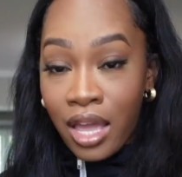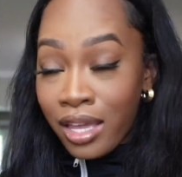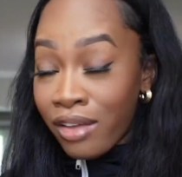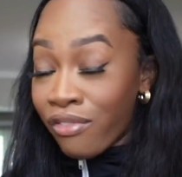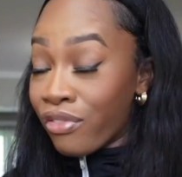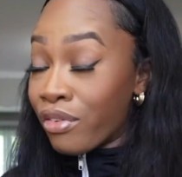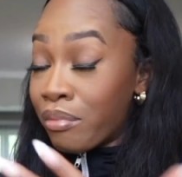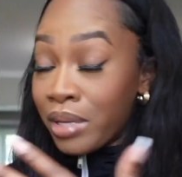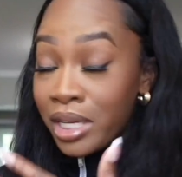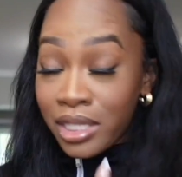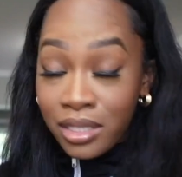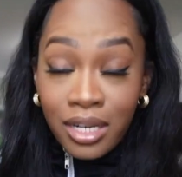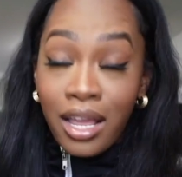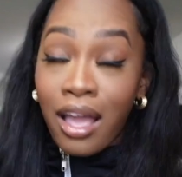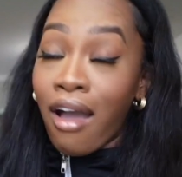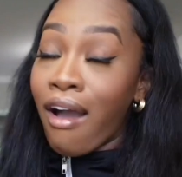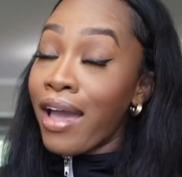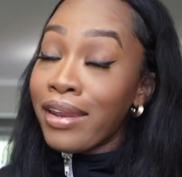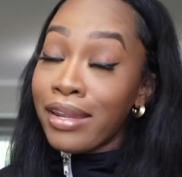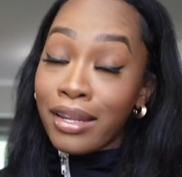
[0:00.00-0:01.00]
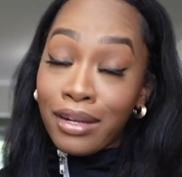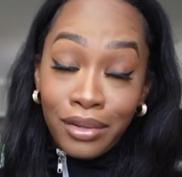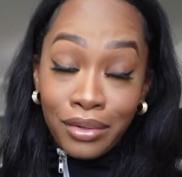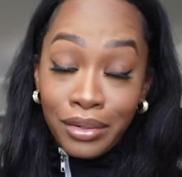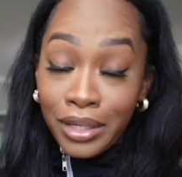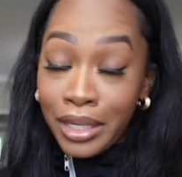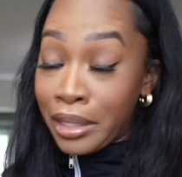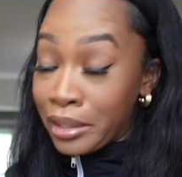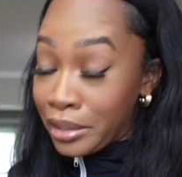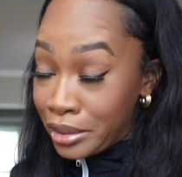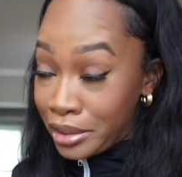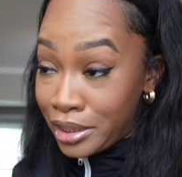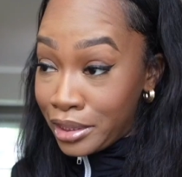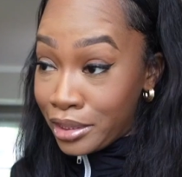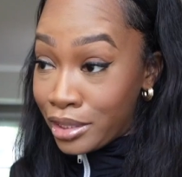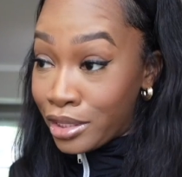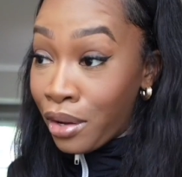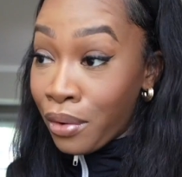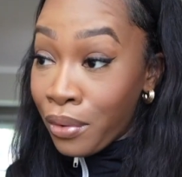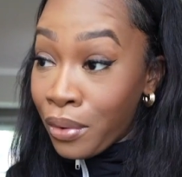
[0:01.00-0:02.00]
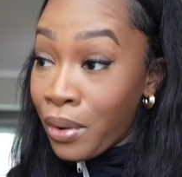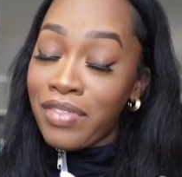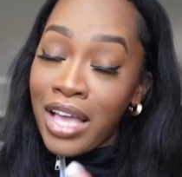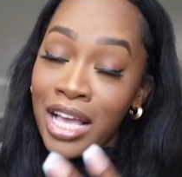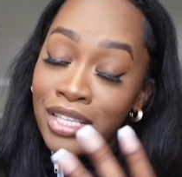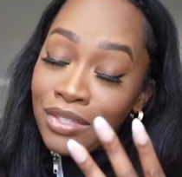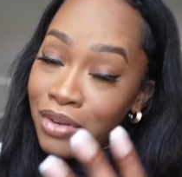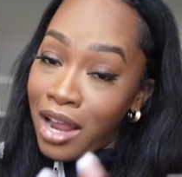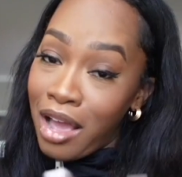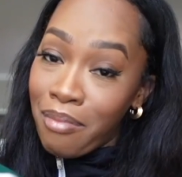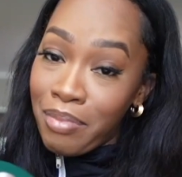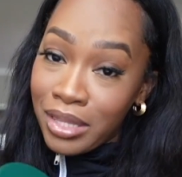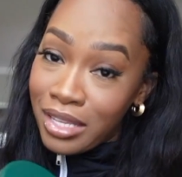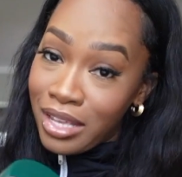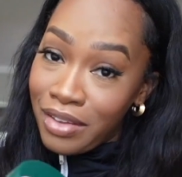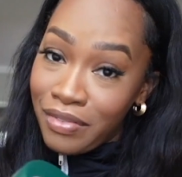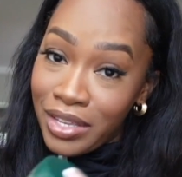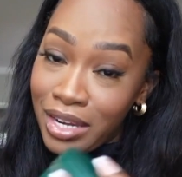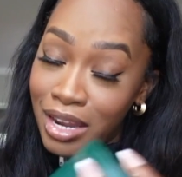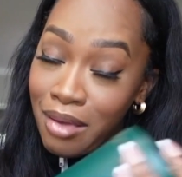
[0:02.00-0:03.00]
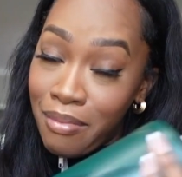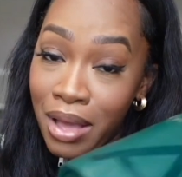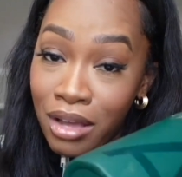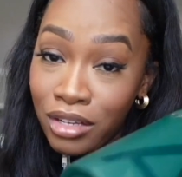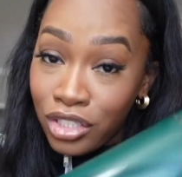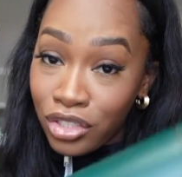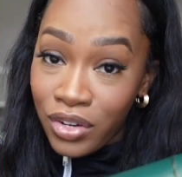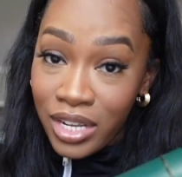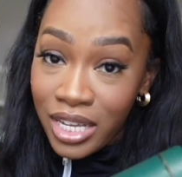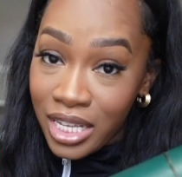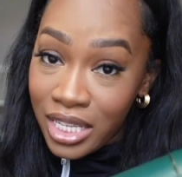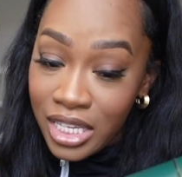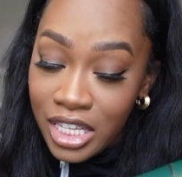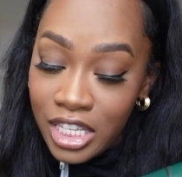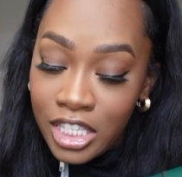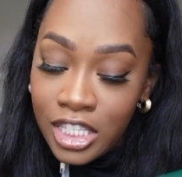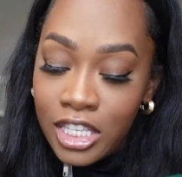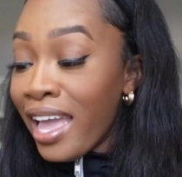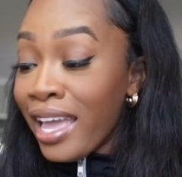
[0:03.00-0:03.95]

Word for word: And for me, child, I need a little energy. So that's what I've been loving about drinking this.